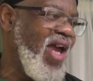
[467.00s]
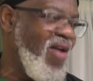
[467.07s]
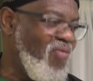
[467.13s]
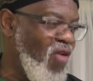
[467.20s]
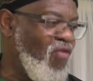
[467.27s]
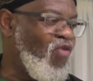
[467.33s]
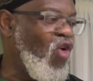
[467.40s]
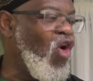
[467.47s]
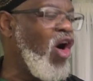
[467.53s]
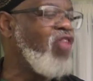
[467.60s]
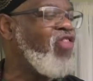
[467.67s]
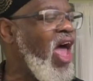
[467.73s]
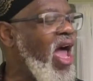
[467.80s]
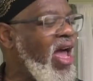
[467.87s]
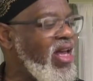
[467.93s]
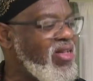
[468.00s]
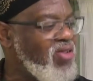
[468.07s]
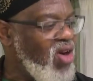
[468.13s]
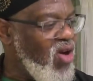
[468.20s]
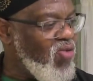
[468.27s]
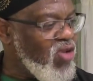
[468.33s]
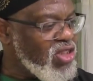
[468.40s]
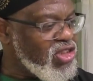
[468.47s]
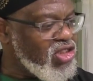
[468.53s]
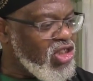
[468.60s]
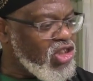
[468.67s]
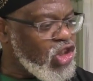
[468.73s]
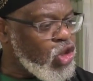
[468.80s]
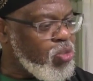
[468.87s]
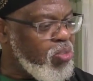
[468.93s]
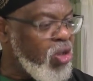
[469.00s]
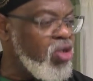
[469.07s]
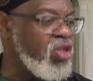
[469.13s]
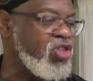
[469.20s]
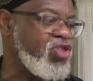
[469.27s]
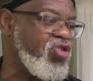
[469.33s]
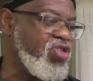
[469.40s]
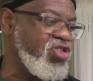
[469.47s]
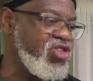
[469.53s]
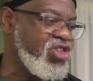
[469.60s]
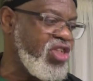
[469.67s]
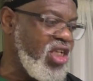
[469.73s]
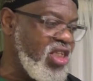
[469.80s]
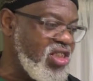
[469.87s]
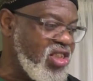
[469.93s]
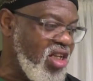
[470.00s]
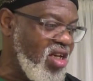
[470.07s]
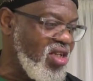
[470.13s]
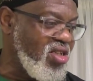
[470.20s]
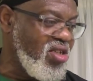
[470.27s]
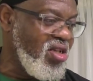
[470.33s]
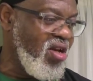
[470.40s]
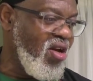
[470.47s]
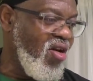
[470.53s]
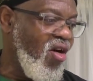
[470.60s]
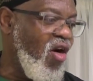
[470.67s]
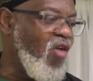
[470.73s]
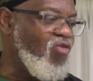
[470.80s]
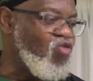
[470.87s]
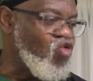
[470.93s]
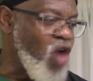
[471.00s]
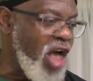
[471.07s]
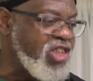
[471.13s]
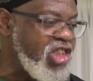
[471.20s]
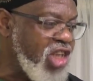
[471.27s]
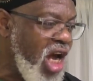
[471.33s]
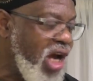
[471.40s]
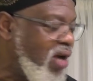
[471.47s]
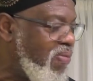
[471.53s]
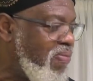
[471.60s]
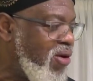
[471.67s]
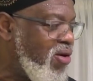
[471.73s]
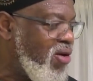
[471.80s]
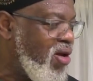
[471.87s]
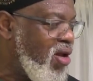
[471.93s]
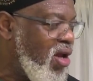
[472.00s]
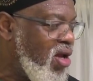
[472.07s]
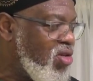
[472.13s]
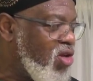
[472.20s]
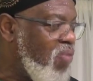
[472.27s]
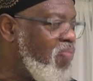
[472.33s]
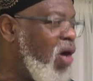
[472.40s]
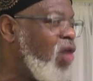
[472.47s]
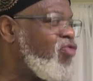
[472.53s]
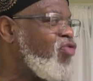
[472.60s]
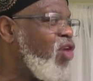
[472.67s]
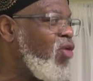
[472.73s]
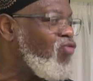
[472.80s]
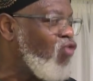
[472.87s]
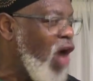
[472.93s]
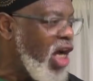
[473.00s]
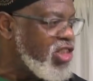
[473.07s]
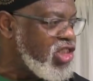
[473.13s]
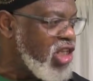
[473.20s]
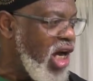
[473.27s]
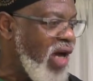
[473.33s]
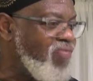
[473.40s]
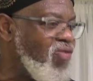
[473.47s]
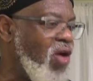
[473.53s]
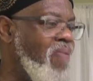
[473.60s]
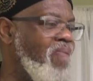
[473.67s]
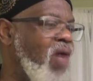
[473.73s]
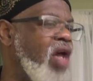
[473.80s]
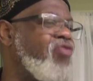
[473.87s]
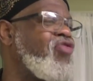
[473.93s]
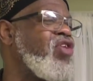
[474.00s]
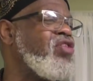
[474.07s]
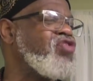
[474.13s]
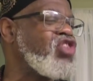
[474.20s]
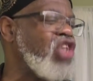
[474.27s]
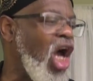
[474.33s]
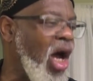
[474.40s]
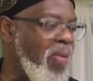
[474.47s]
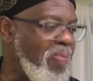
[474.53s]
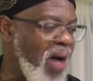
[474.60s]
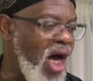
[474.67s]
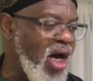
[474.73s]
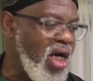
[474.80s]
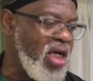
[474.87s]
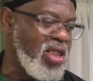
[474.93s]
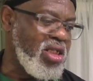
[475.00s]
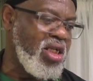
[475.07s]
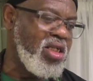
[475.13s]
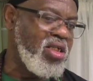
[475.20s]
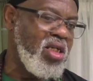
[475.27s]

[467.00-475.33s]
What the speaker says: And before that was the spiritual season of Rajab, the month of Rajab, the month of Shaban.